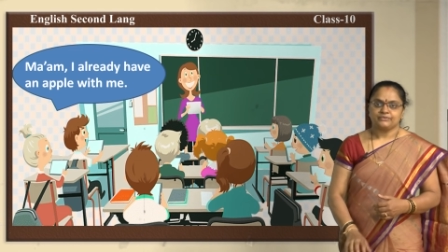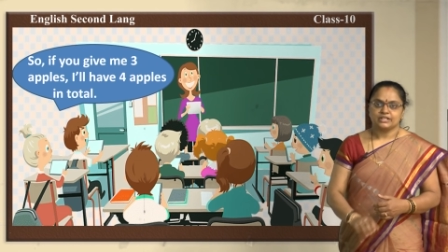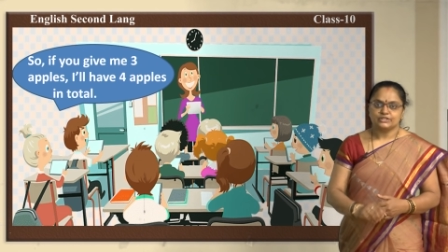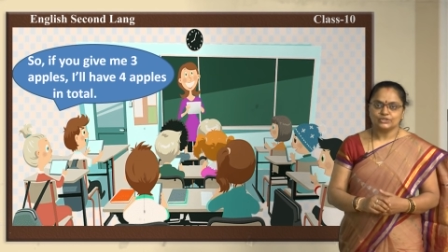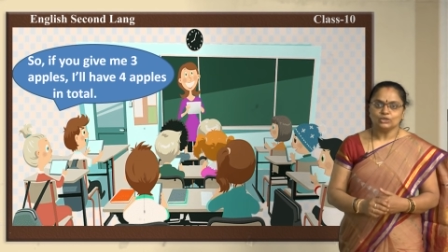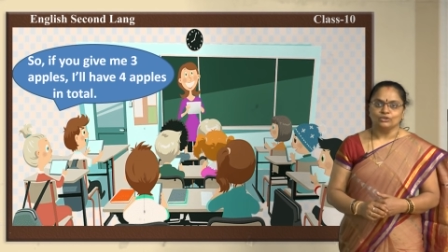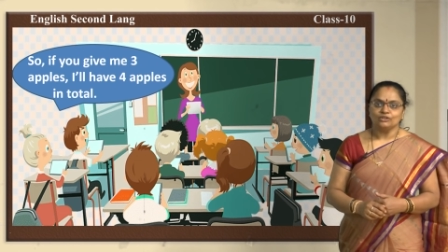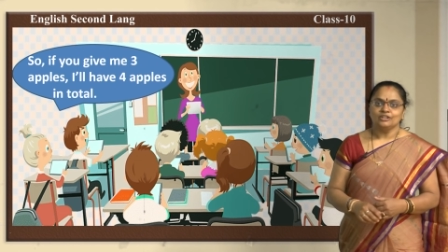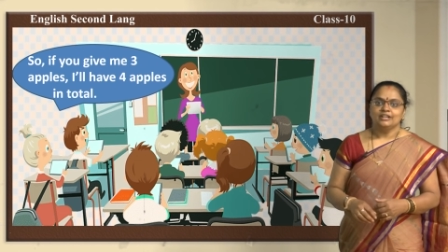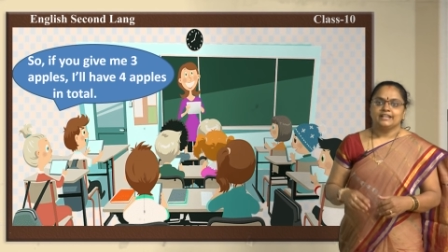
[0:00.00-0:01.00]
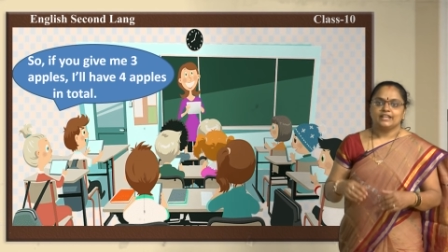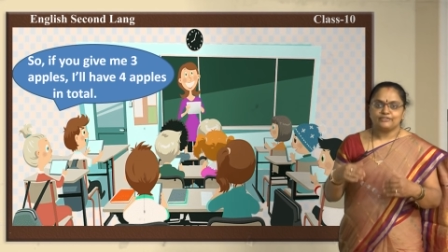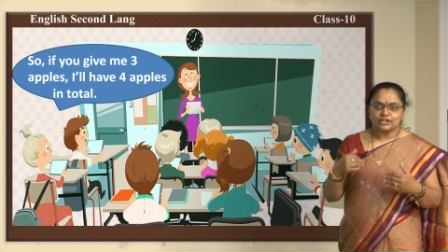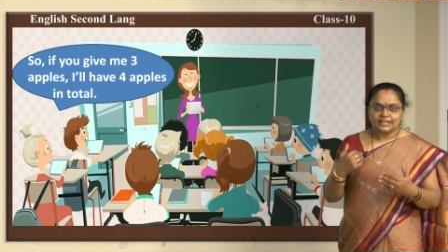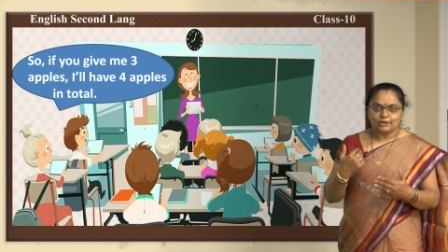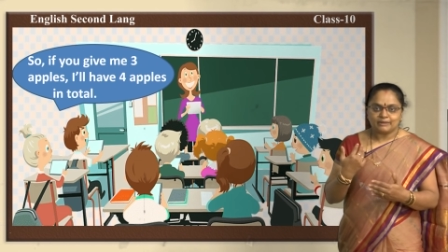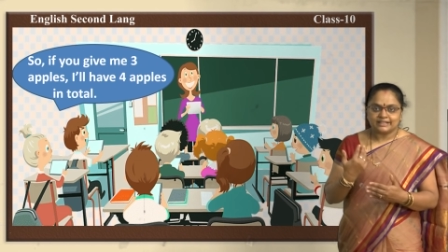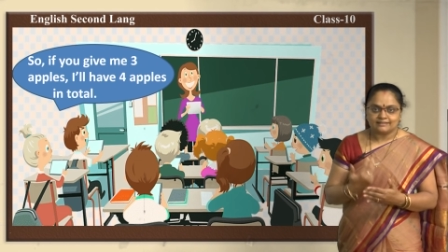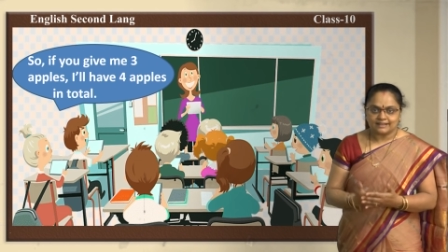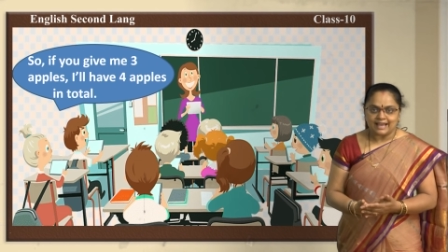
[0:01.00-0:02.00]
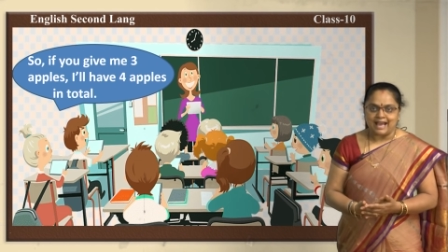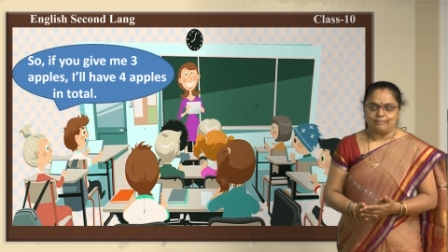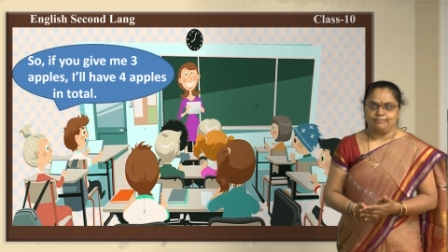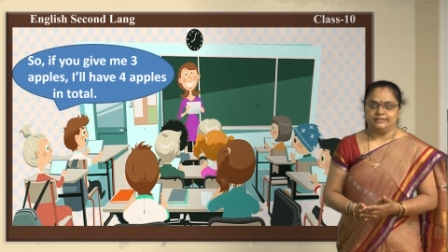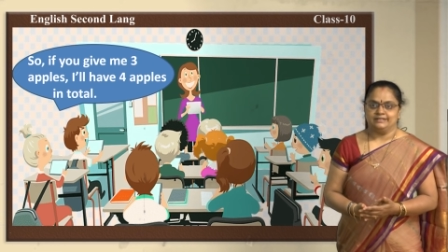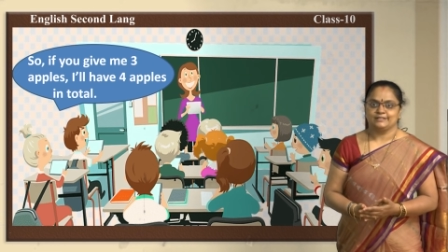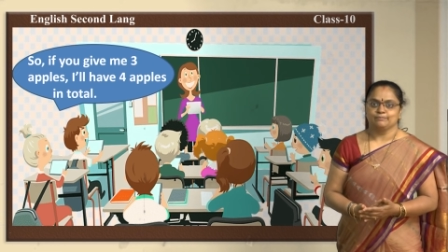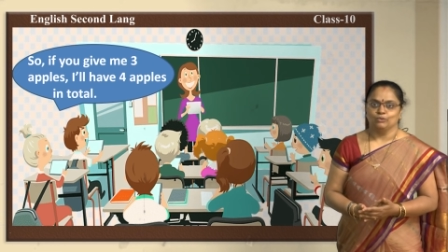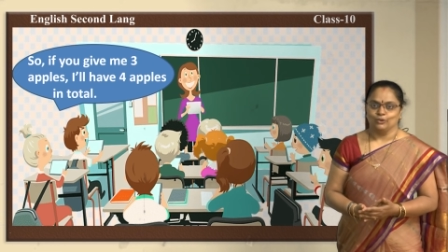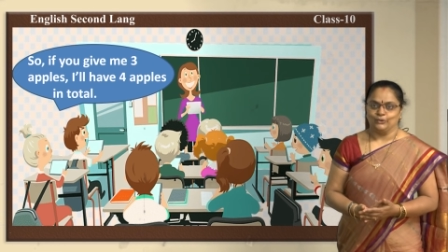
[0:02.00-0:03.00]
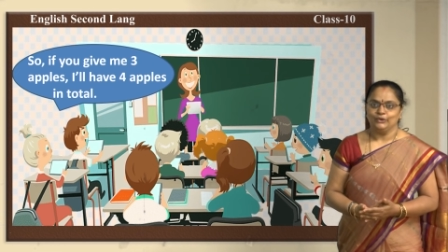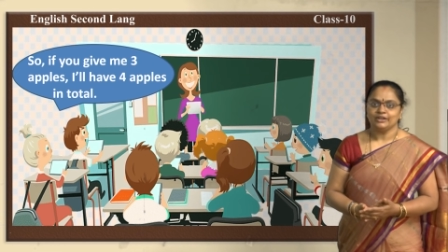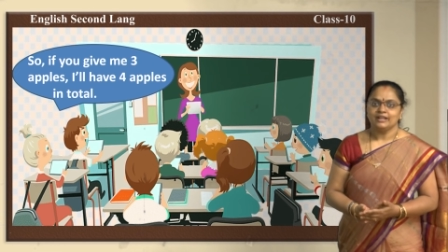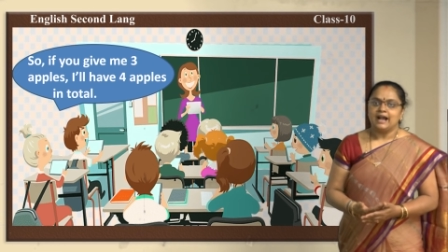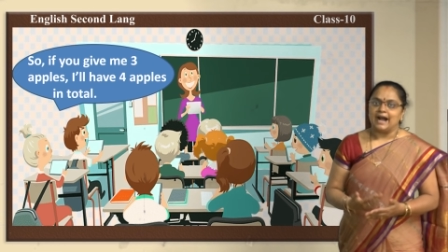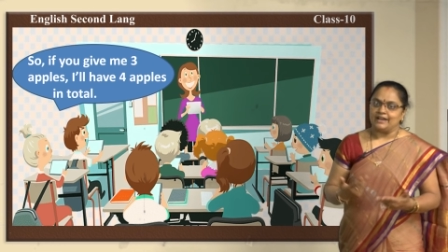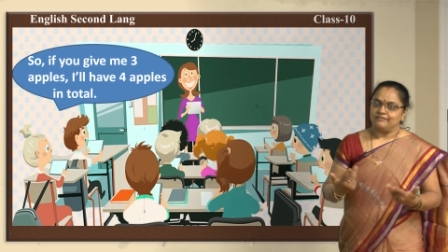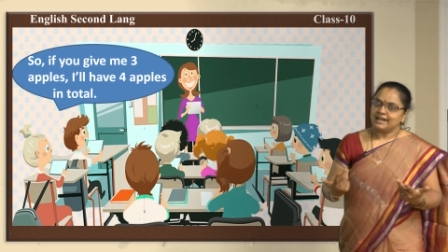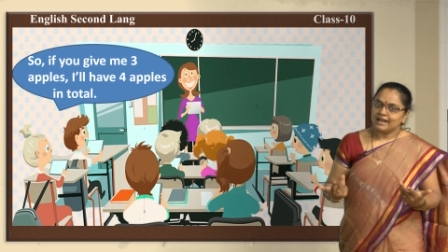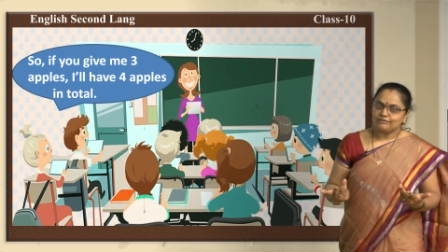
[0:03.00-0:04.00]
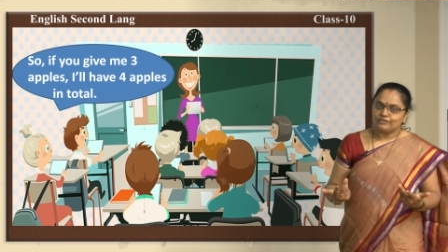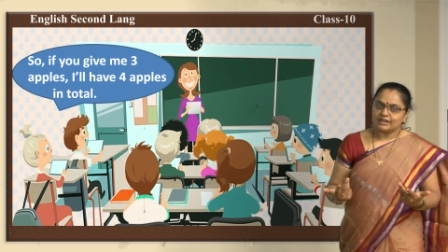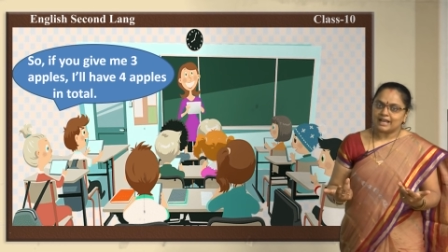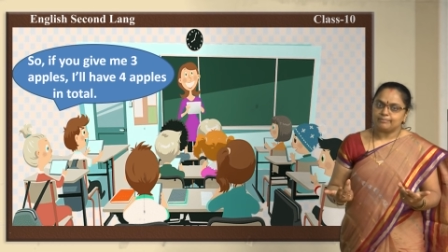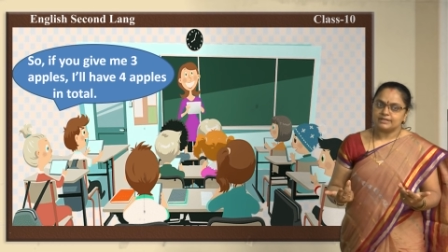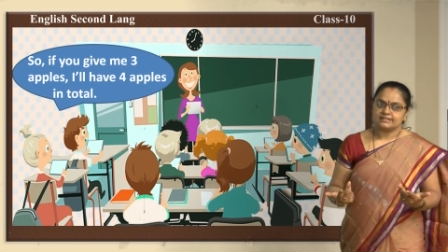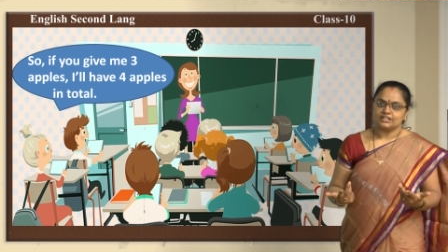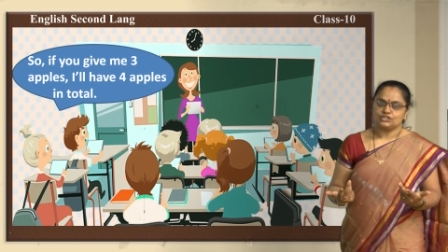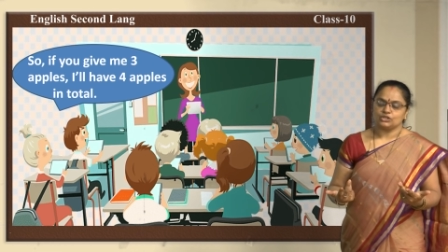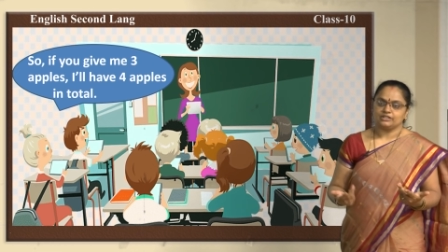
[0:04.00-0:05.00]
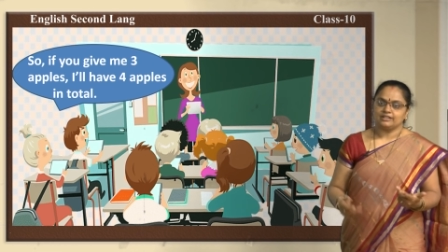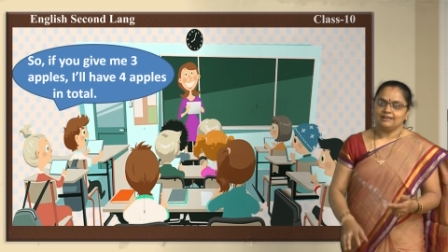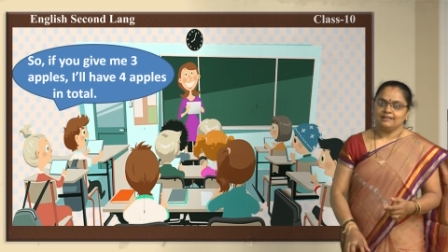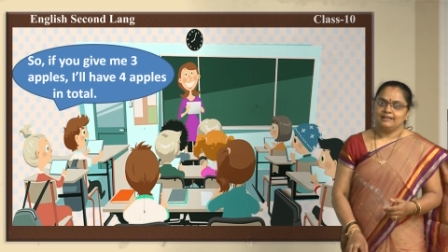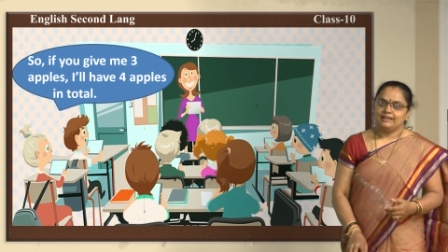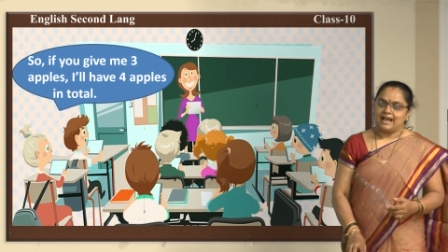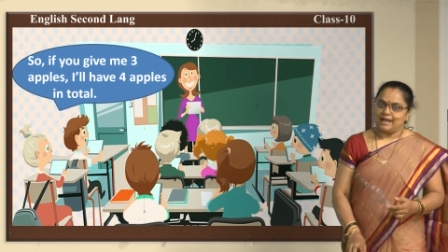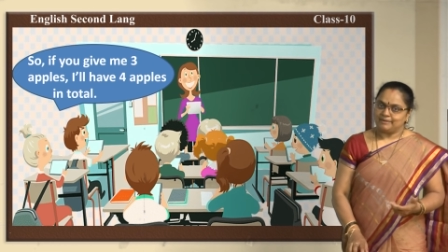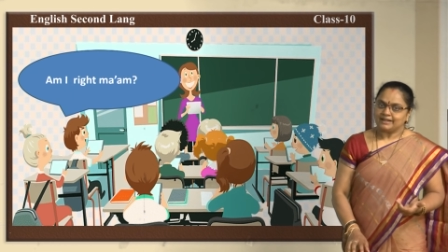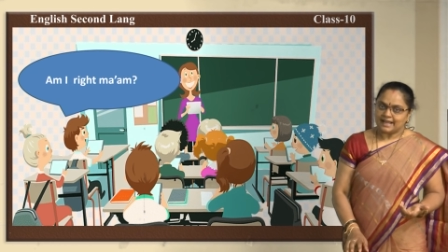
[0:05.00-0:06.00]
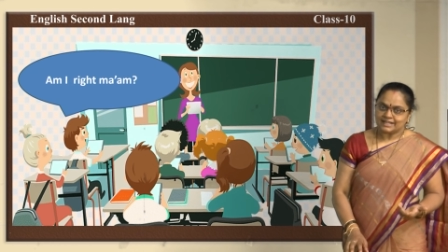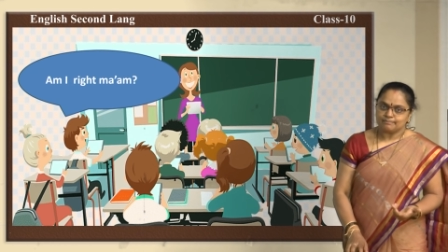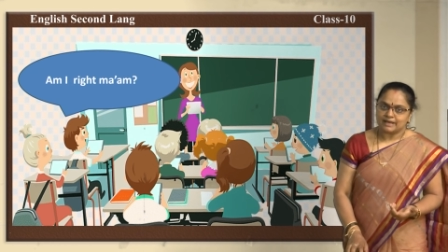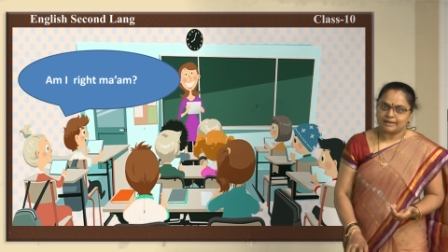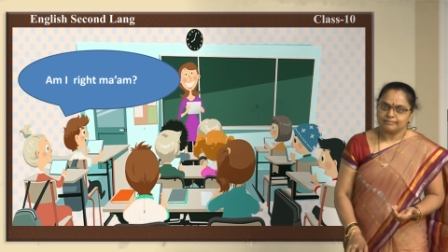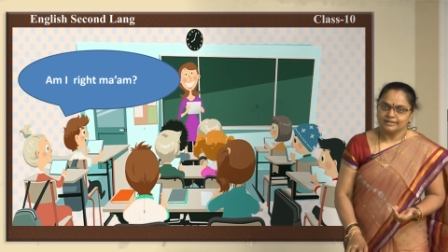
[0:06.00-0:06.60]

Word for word: So if you give me three apples more, I will have four apples in total. Am I right ma'am?